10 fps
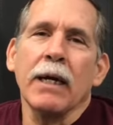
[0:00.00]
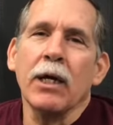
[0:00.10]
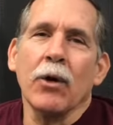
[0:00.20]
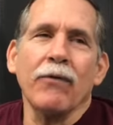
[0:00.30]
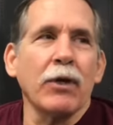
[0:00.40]
you
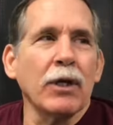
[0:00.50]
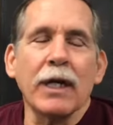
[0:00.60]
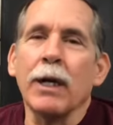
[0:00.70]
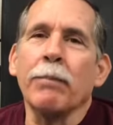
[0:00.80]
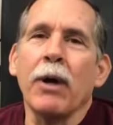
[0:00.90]
know, if you
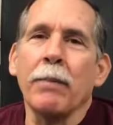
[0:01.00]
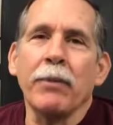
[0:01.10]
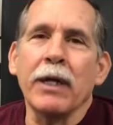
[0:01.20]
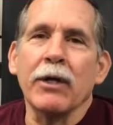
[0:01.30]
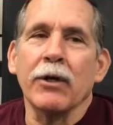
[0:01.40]
look at a
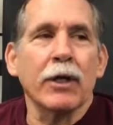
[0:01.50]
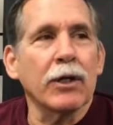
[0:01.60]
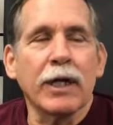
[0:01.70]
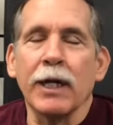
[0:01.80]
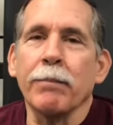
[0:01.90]
puppy or you
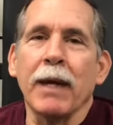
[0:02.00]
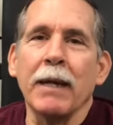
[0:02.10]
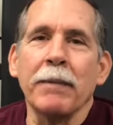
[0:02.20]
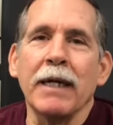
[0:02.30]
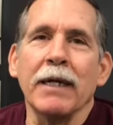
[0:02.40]
look at a
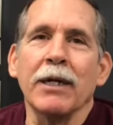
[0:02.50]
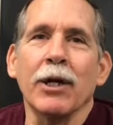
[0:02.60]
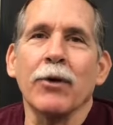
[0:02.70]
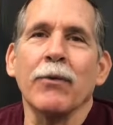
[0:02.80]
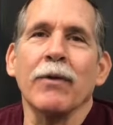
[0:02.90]
baby, you
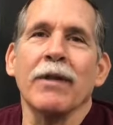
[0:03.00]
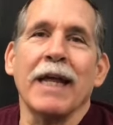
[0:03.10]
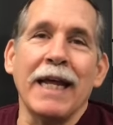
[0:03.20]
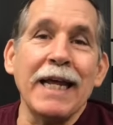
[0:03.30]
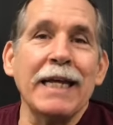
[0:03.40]
know,
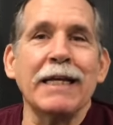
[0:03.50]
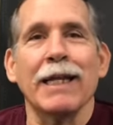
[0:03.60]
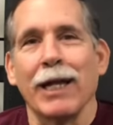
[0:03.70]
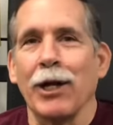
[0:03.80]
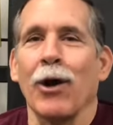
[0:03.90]
they
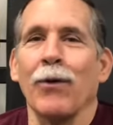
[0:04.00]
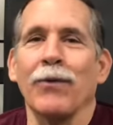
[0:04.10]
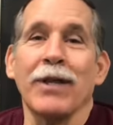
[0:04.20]
eat, they go.